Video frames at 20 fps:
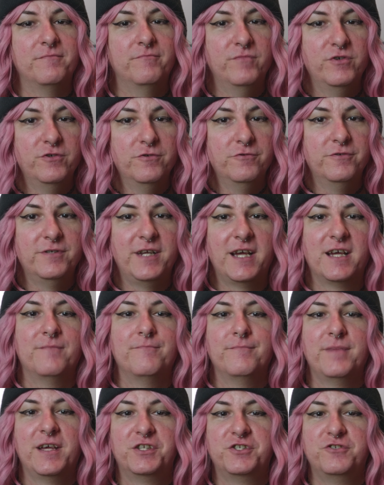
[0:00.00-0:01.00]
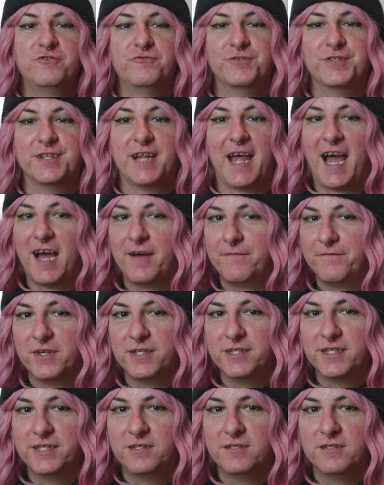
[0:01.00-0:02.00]
the mood. It makes you laugh
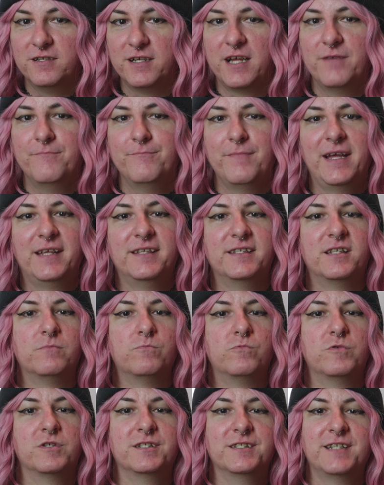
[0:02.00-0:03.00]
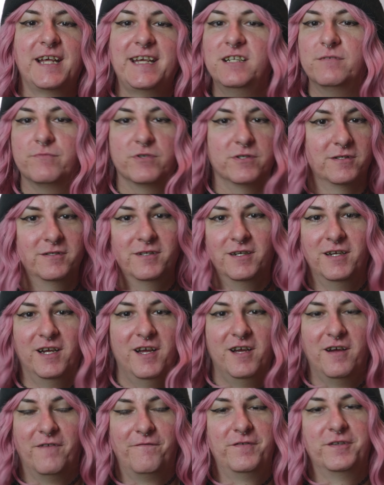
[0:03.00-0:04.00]
a little. It makes them relatable
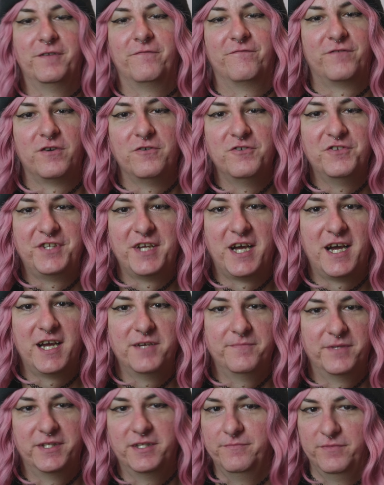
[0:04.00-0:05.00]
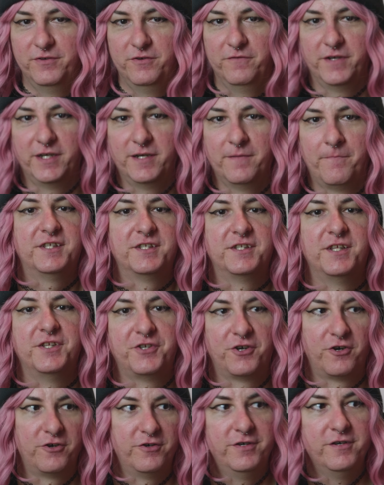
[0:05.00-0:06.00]
for the first time in the movie. It's the
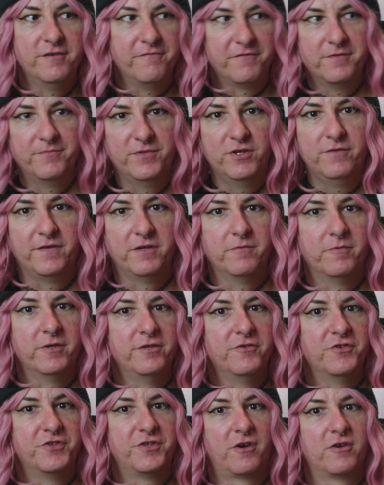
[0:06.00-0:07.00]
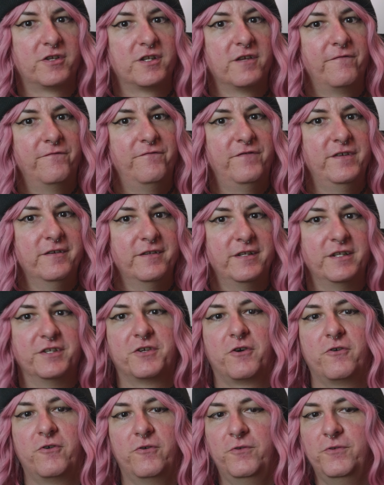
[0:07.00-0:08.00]
turn of the movie where you start to feel this
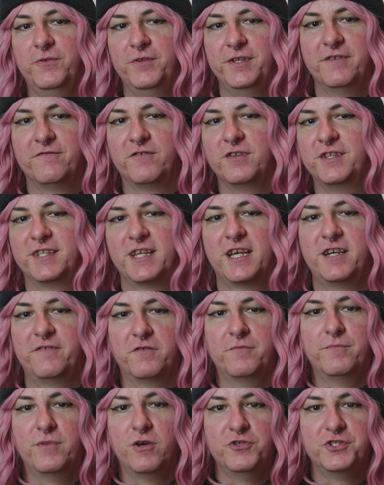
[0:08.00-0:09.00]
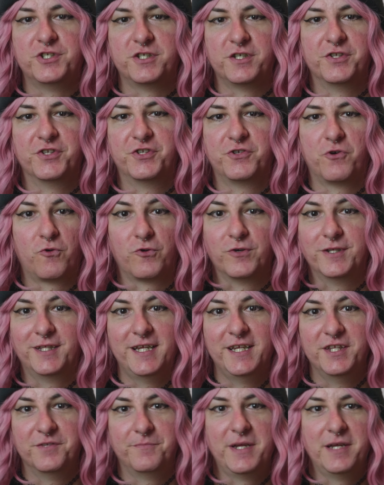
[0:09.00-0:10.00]
whole different set of emotions toward
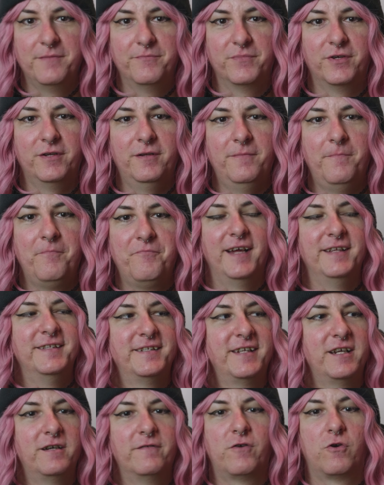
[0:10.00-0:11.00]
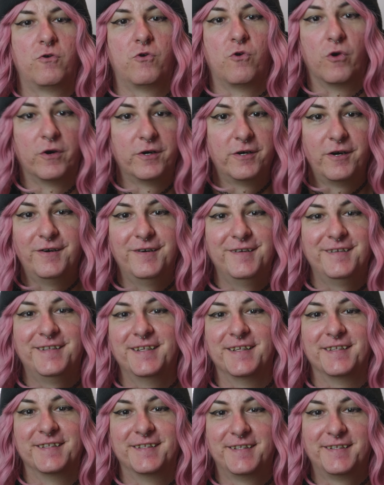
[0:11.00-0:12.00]
these people. Instead of horror,
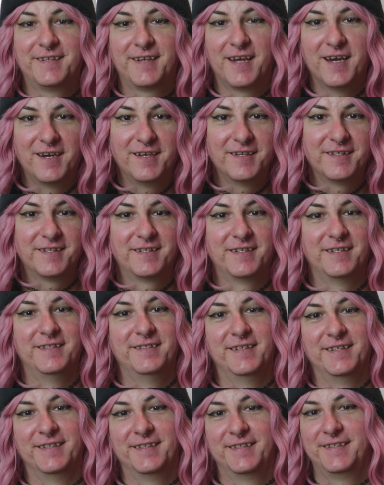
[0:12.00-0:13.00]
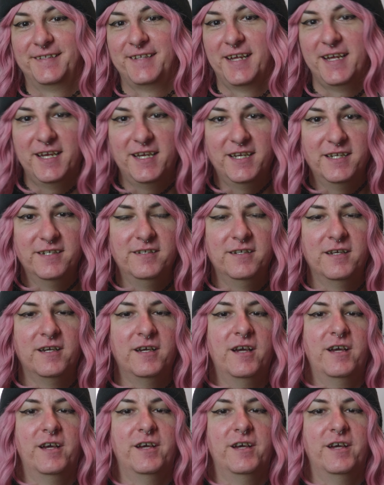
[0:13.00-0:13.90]
disgust, and disdain,